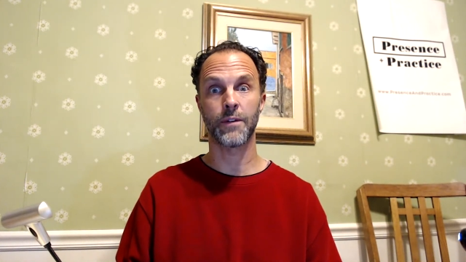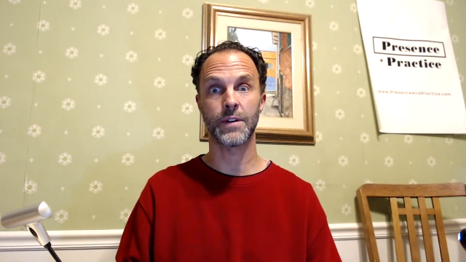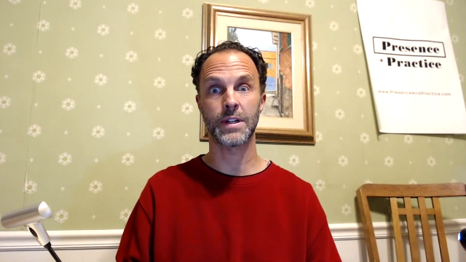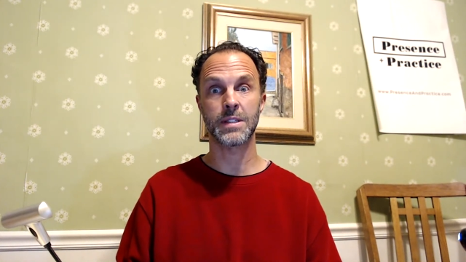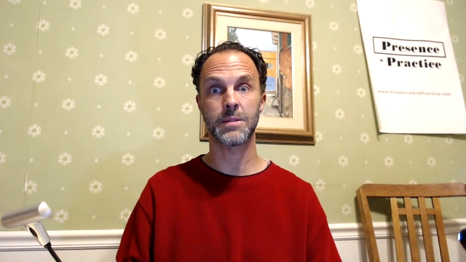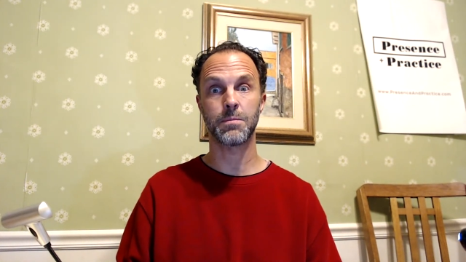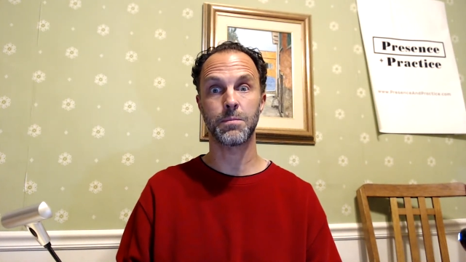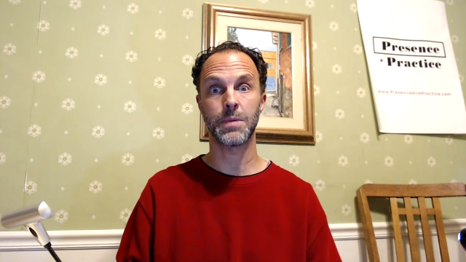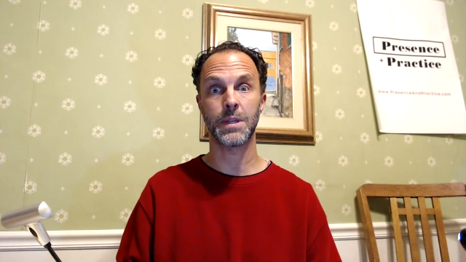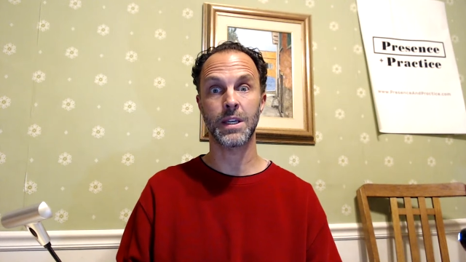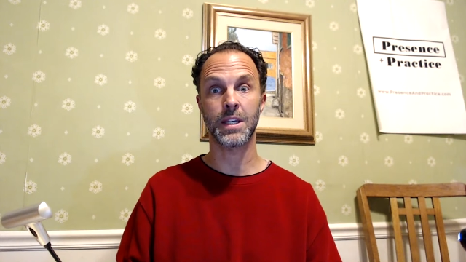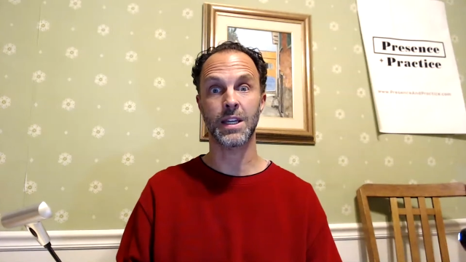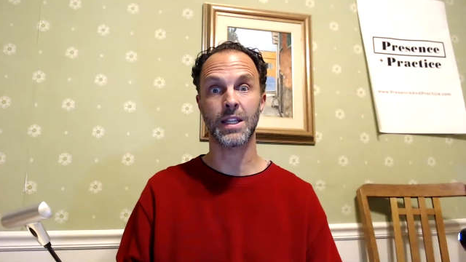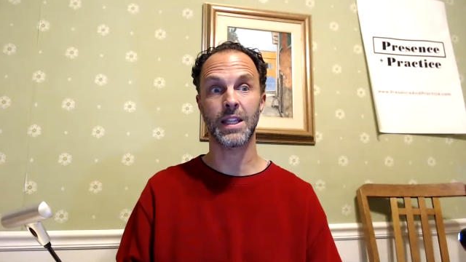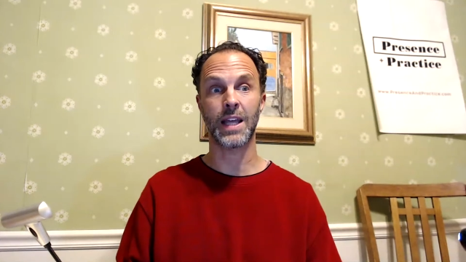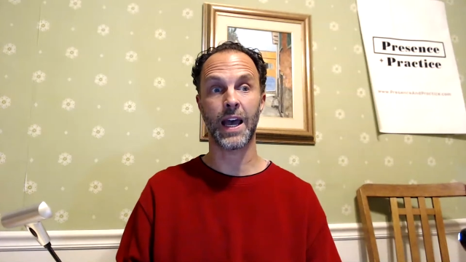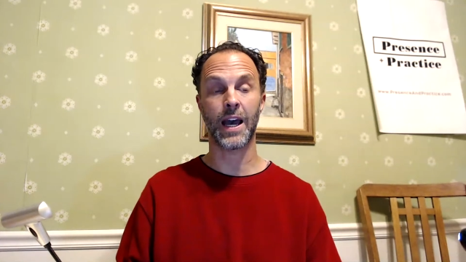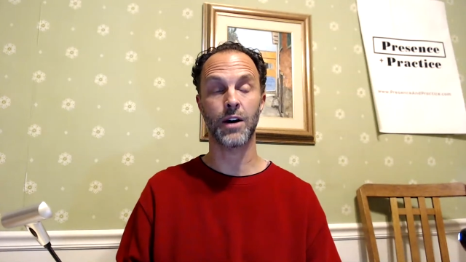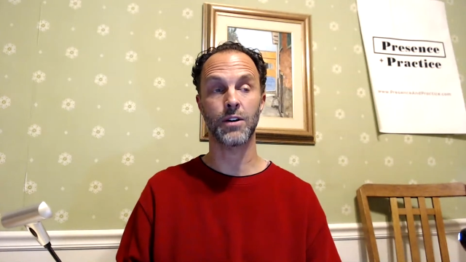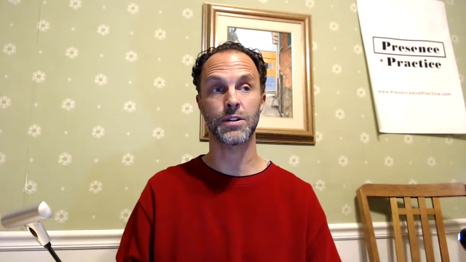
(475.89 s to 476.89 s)
of us being in
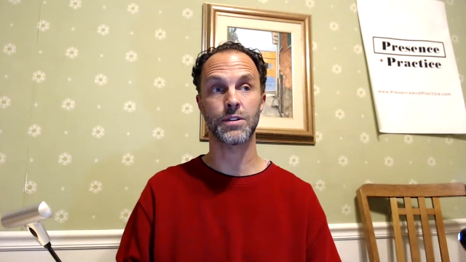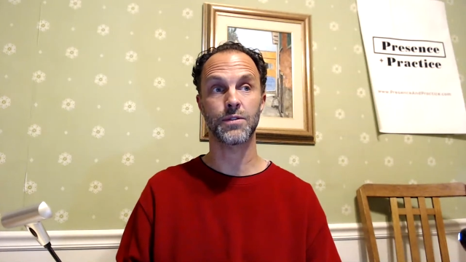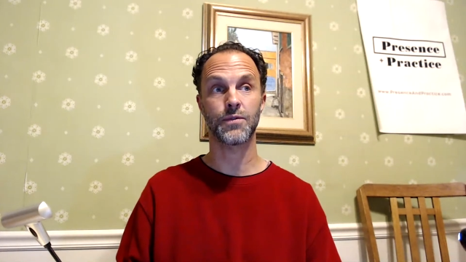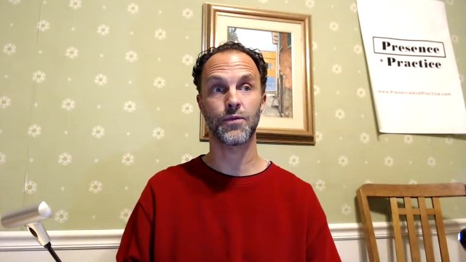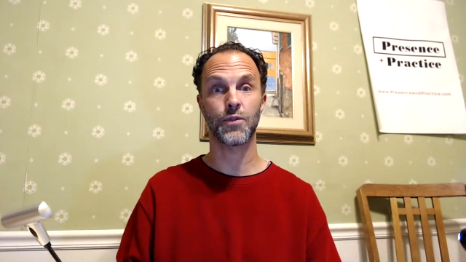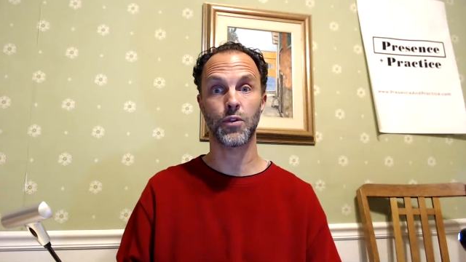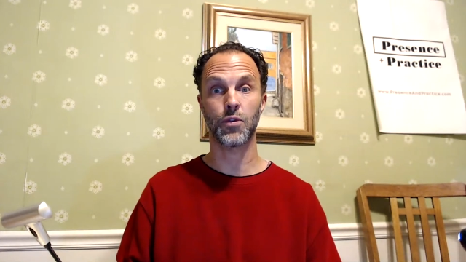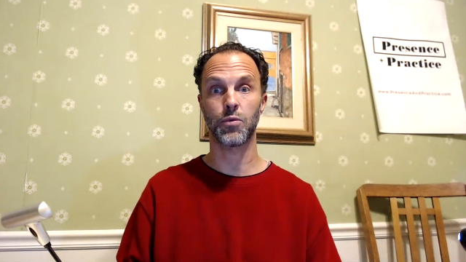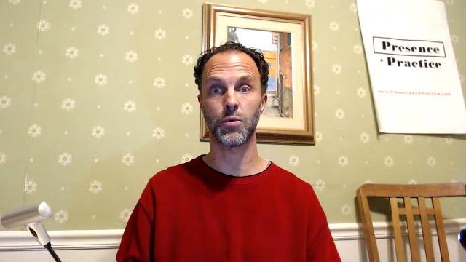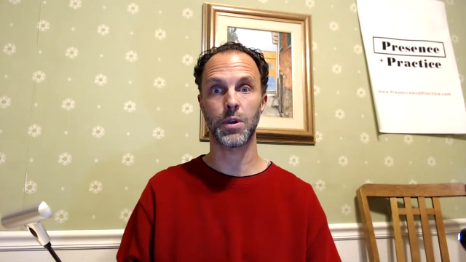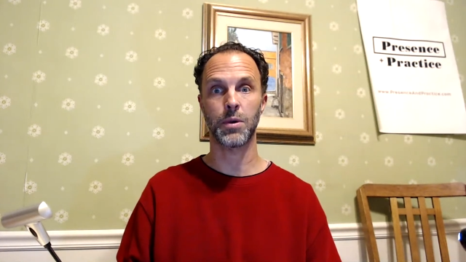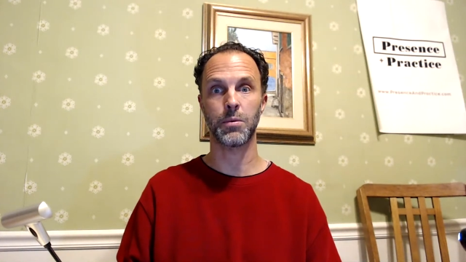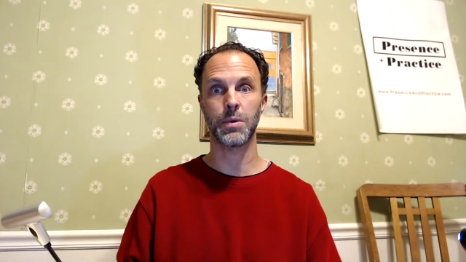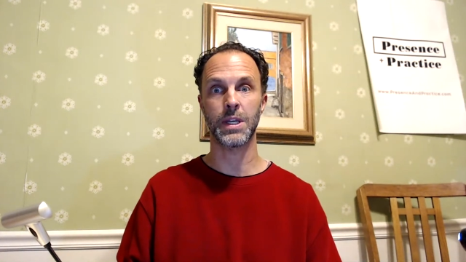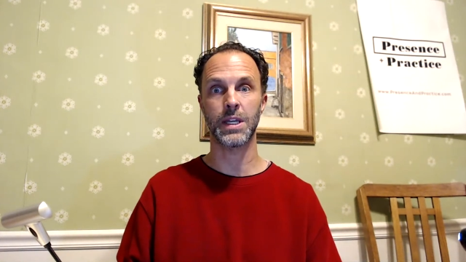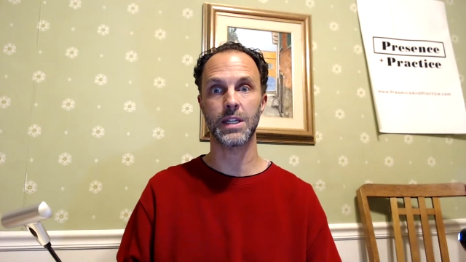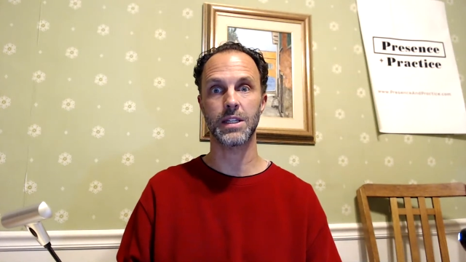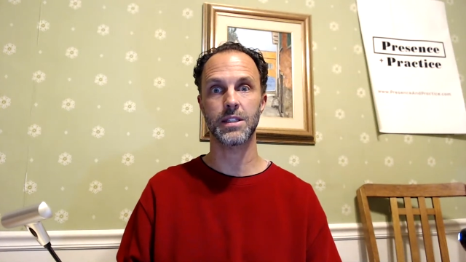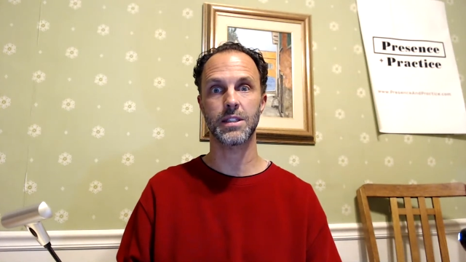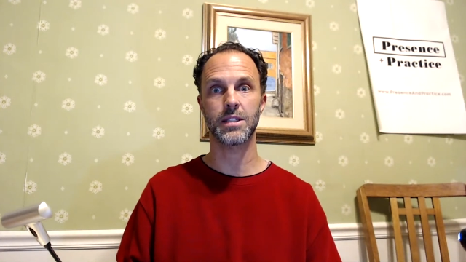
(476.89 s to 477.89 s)
the house for 3
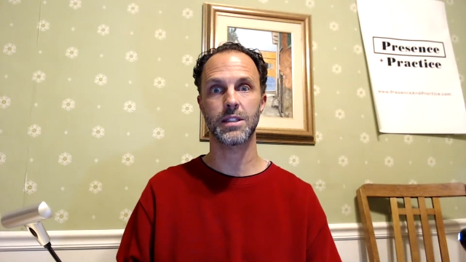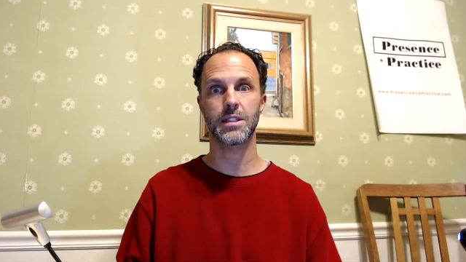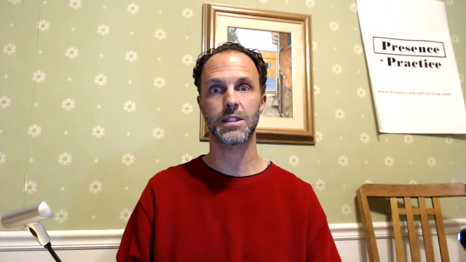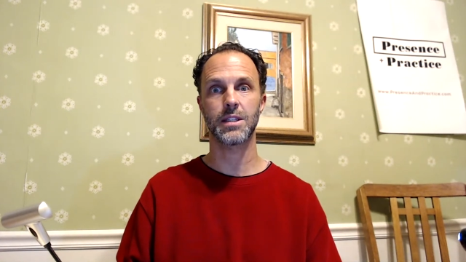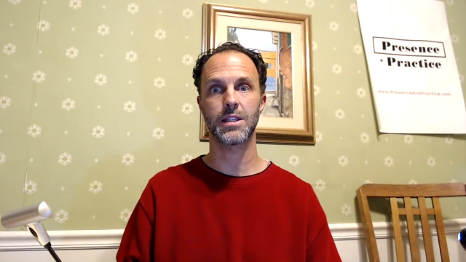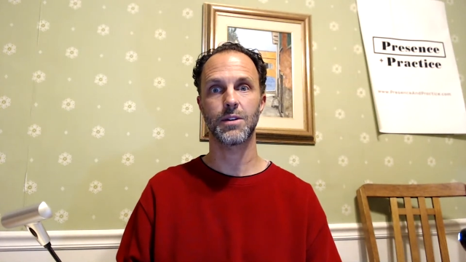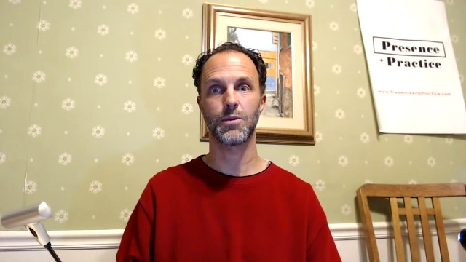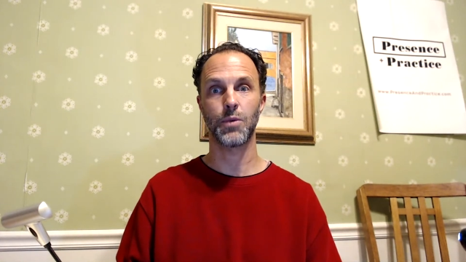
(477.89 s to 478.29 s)
weeks